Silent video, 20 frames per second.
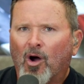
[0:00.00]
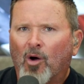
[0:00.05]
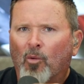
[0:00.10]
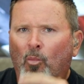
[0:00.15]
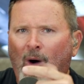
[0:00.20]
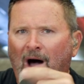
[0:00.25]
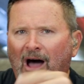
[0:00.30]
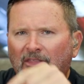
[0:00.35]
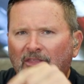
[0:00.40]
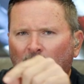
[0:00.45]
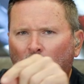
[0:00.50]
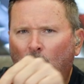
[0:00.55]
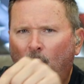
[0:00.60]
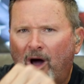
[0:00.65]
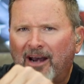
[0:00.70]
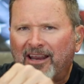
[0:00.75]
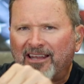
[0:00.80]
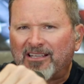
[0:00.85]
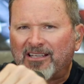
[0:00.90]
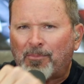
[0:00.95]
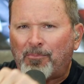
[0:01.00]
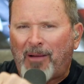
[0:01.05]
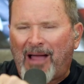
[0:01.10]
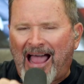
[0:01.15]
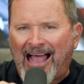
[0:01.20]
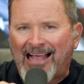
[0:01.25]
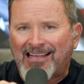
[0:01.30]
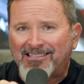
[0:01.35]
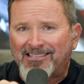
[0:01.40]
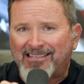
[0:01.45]
While they're wanting to
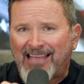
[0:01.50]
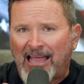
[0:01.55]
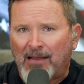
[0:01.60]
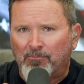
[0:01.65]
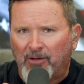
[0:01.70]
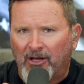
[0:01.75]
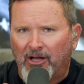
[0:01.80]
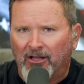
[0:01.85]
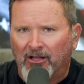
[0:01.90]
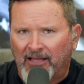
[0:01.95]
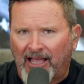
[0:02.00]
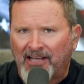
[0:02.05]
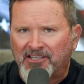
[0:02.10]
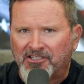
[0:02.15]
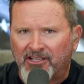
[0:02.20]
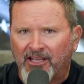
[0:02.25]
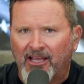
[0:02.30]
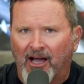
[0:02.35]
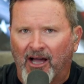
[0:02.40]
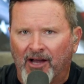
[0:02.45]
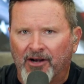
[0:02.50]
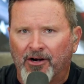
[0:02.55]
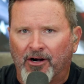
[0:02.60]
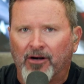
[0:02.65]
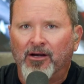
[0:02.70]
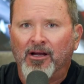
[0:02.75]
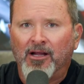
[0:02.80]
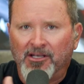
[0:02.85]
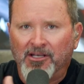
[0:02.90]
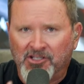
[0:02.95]
pass that bill allegedly
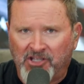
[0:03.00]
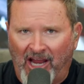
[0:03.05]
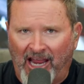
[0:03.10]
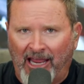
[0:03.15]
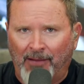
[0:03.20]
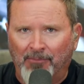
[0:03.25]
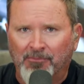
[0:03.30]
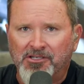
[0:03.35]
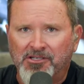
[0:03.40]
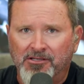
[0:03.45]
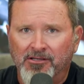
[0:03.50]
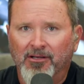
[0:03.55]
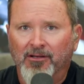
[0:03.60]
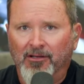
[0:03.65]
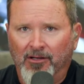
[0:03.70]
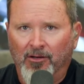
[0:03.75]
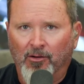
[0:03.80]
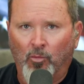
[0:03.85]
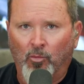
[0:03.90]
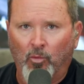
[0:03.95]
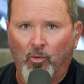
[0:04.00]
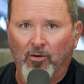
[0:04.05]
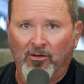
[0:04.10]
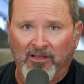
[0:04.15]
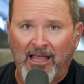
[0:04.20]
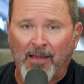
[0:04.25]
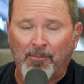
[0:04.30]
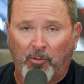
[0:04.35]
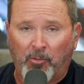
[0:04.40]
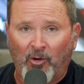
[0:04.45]
under James
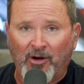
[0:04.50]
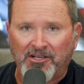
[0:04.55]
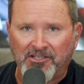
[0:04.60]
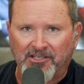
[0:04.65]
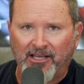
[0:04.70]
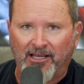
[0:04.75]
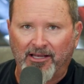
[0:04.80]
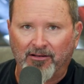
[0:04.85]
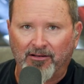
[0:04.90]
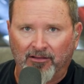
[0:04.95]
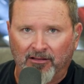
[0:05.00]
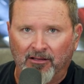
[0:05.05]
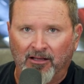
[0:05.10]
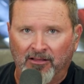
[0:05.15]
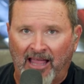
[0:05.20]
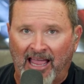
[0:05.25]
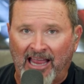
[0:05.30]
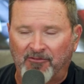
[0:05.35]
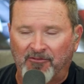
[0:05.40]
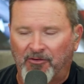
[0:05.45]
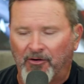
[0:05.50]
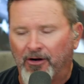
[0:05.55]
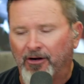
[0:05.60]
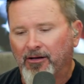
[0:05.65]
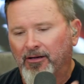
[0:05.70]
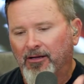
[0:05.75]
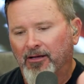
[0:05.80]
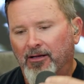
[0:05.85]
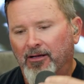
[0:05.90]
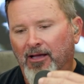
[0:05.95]
limp wristed
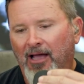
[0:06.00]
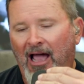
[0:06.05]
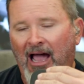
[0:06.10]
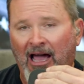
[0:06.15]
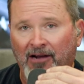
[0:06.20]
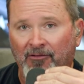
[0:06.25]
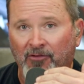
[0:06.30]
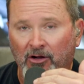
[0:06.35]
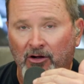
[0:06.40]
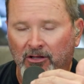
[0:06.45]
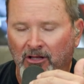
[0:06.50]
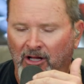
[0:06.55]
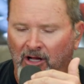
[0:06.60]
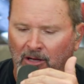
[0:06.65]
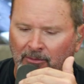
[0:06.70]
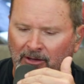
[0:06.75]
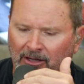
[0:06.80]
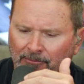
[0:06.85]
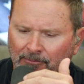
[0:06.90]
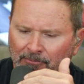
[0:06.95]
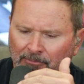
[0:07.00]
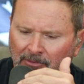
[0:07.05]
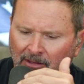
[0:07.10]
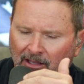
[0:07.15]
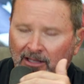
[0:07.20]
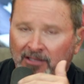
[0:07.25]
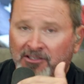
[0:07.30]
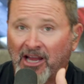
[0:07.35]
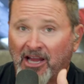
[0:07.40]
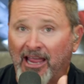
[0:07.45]
Lankford out of Oklahoma,
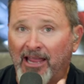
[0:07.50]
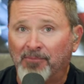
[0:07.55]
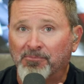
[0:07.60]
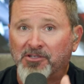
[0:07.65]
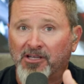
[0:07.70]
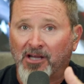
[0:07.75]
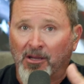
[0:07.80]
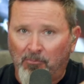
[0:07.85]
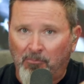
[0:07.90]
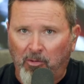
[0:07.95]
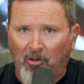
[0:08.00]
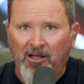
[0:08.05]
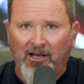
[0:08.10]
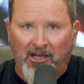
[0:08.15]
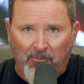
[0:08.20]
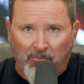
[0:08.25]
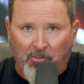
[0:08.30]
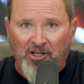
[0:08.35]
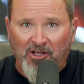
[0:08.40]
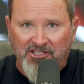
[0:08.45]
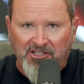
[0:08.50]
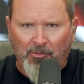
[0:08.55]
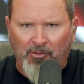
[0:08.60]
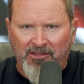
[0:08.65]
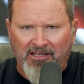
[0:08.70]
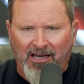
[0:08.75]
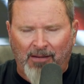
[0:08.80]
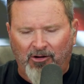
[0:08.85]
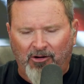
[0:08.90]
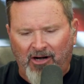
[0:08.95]
James compl complicit
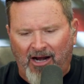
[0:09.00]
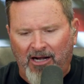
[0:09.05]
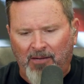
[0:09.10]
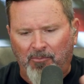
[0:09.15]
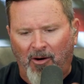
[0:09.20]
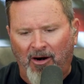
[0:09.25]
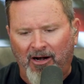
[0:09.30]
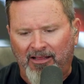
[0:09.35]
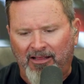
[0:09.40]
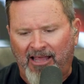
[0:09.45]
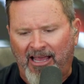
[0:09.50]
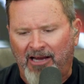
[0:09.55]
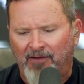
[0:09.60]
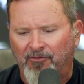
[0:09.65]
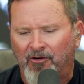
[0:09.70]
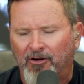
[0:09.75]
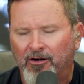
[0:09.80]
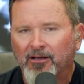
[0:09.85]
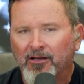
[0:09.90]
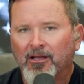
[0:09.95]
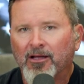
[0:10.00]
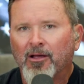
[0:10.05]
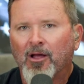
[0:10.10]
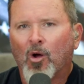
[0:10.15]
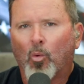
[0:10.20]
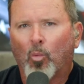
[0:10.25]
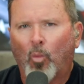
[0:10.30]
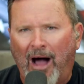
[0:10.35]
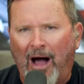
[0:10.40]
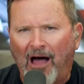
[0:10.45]
with the Democratic Party Lankford,
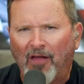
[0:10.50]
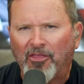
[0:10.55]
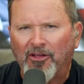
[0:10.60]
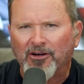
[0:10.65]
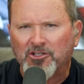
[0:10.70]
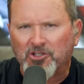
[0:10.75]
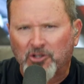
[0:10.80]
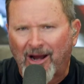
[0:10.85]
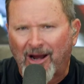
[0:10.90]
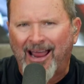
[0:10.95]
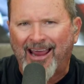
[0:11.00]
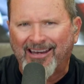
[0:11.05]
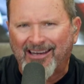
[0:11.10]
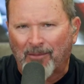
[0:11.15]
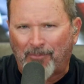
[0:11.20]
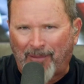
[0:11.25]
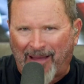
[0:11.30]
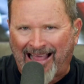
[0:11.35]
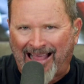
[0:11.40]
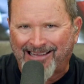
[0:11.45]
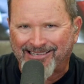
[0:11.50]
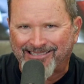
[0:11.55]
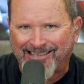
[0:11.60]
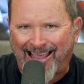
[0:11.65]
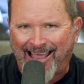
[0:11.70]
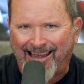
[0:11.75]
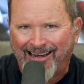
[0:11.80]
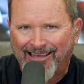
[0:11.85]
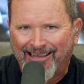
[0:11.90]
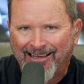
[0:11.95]
while they're trying to pass
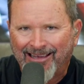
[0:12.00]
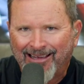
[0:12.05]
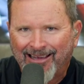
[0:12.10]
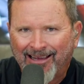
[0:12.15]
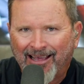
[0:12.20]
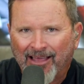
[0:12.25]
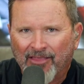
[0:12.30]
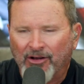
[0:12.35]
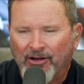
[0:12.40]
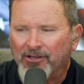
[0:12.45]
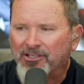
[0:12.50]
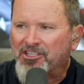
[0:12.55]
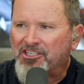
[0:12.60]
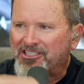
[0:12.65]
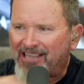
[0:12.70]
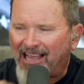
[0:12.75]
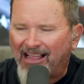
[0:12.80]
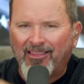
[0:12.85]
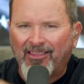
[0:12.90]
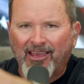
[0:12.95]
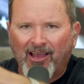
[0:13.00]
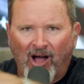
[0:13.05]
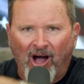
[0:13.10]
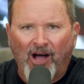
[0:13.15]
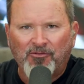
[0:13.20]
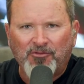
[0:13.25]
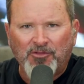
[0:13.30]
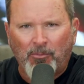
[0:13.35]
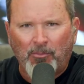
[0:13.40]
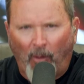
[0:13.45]
that, they're selling
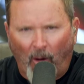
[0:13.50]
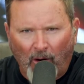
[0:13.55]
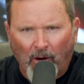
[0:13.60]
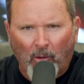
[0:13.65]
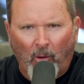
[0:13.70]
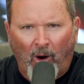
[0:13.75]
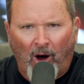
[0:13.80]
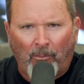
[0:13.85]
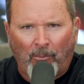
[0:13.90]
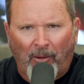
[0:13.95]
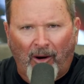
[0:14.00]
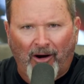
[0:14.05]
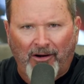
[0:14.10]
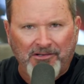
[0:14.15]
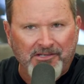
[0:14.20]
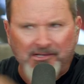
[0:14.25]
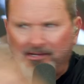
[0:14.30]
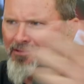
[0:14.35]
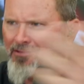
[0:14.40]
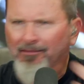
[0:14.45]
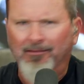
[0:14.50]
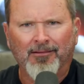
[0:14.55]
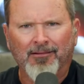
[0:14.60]
off the border wall parts.